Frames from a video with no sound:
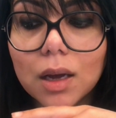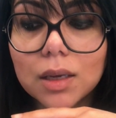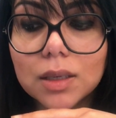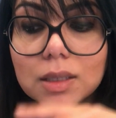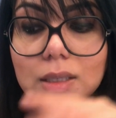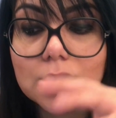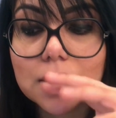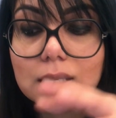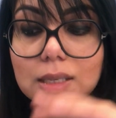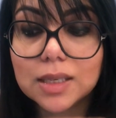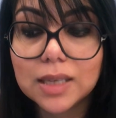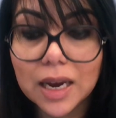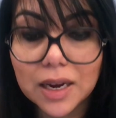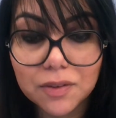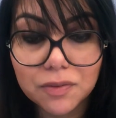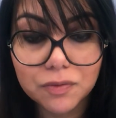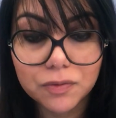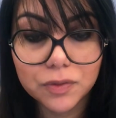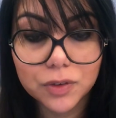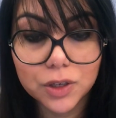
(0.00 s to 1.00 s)

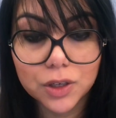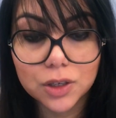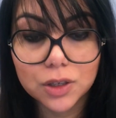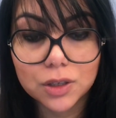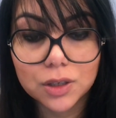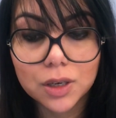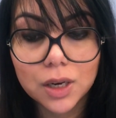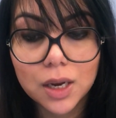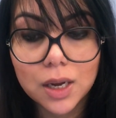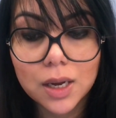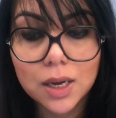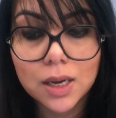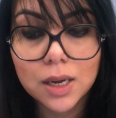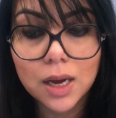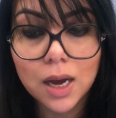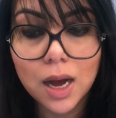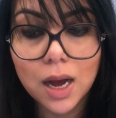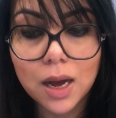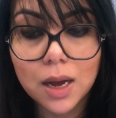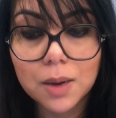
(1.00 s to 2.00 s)
decipher
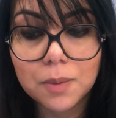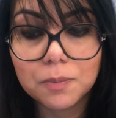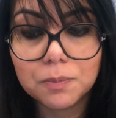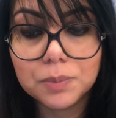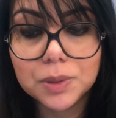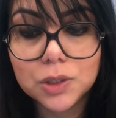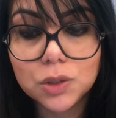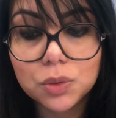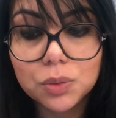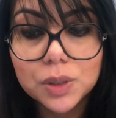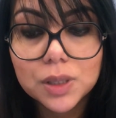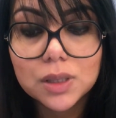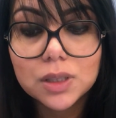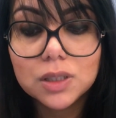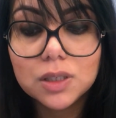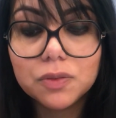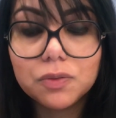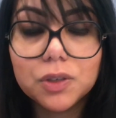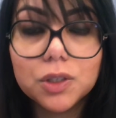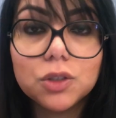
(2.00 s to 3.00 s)
between the
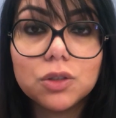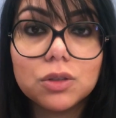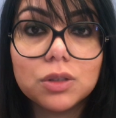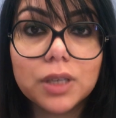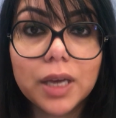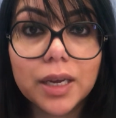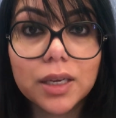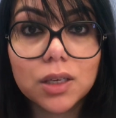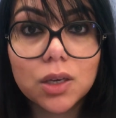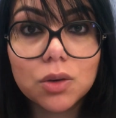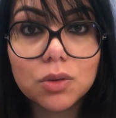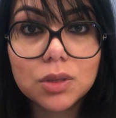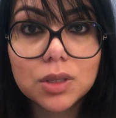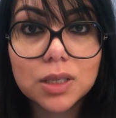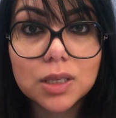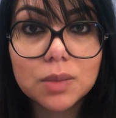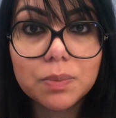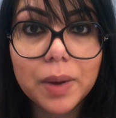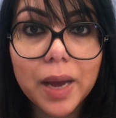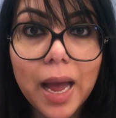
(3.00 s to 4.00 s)
differential
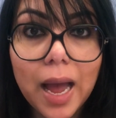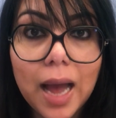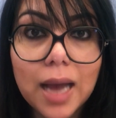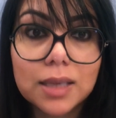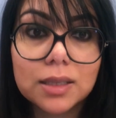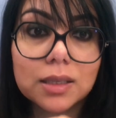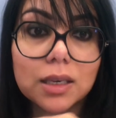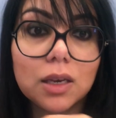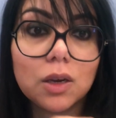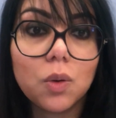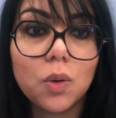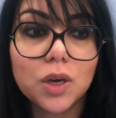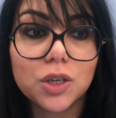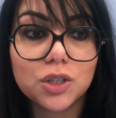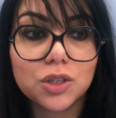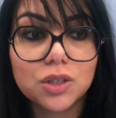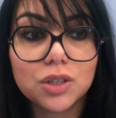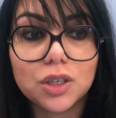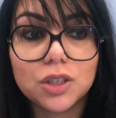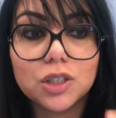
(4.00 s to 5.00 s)
diagnosis by asking
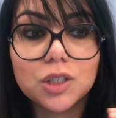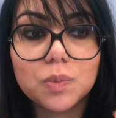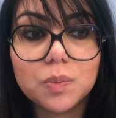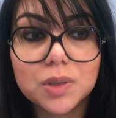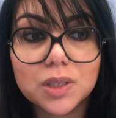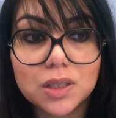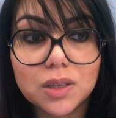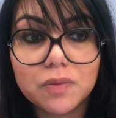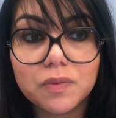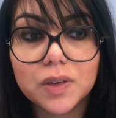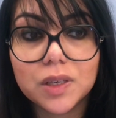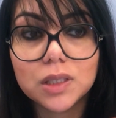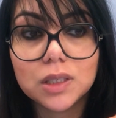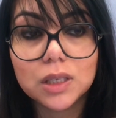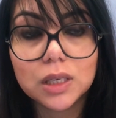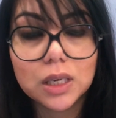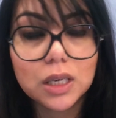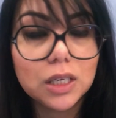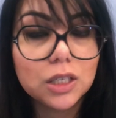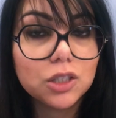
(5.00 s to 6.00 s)
questions that are specific
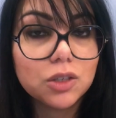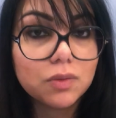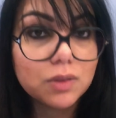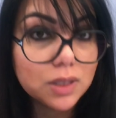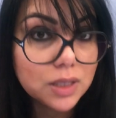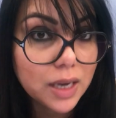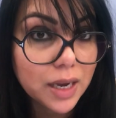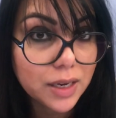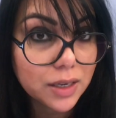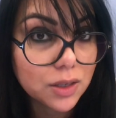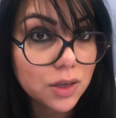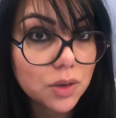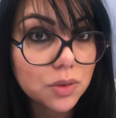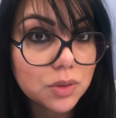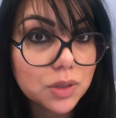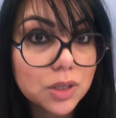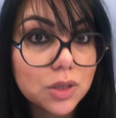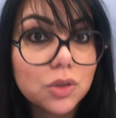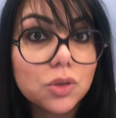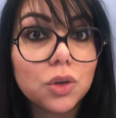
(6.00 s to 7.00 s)
to each of the
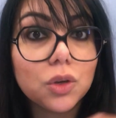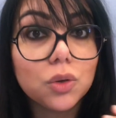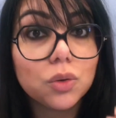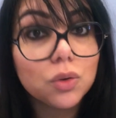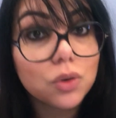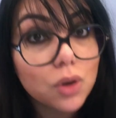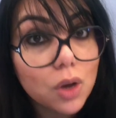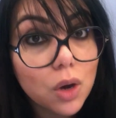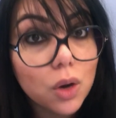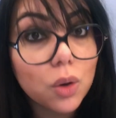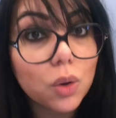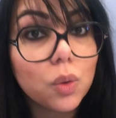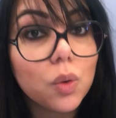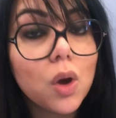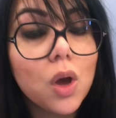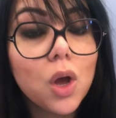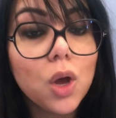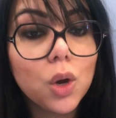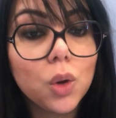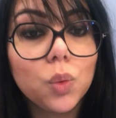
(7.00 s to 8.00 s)
diagnoses. So you
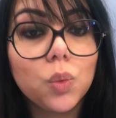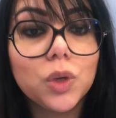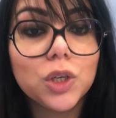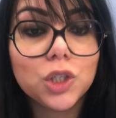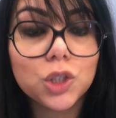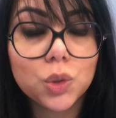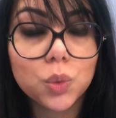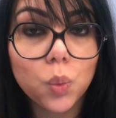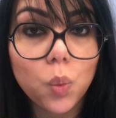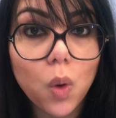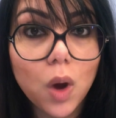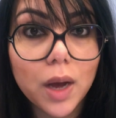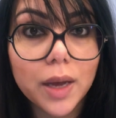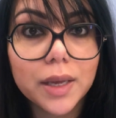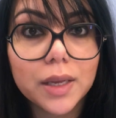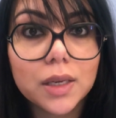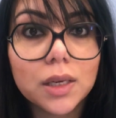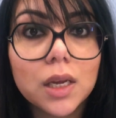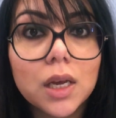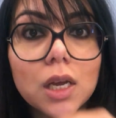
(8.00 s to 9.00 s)
know which
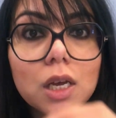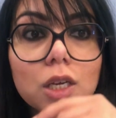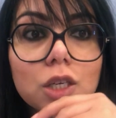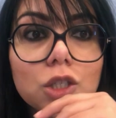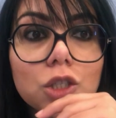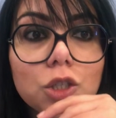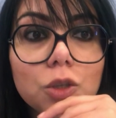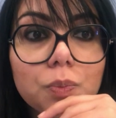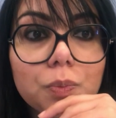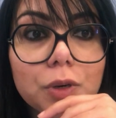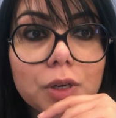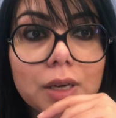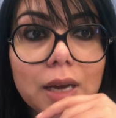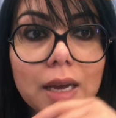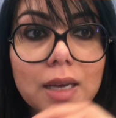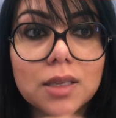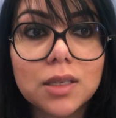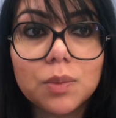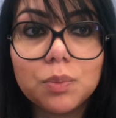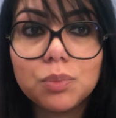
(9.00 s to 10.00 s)
one to put
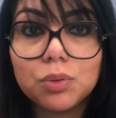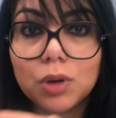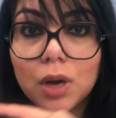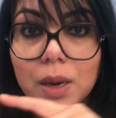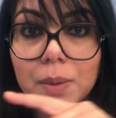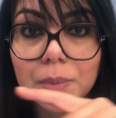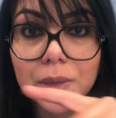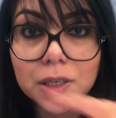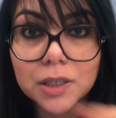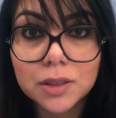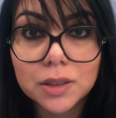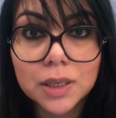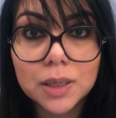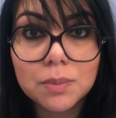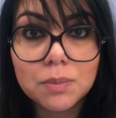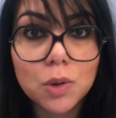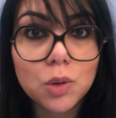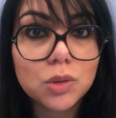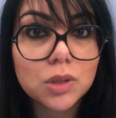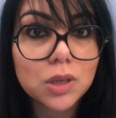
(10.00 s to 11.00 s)
as a primary,
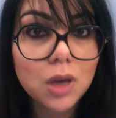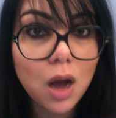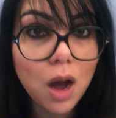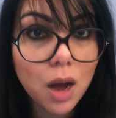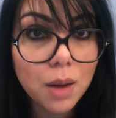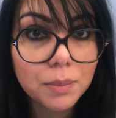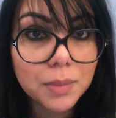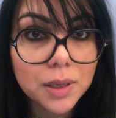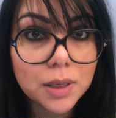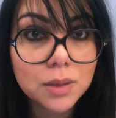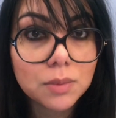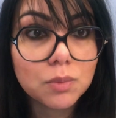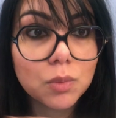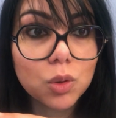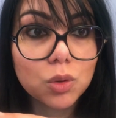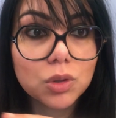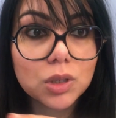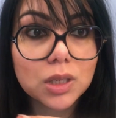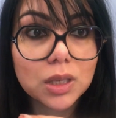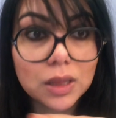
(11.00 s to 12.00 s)
most common,
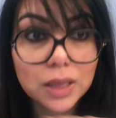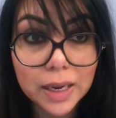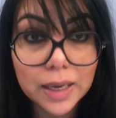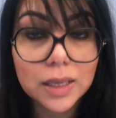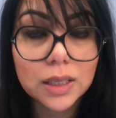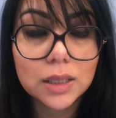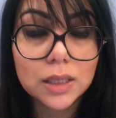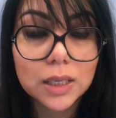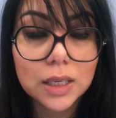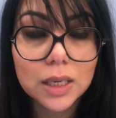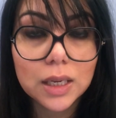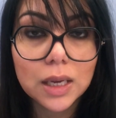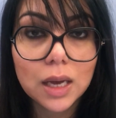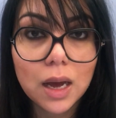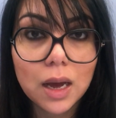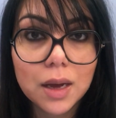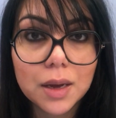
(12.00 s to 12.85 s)
most likely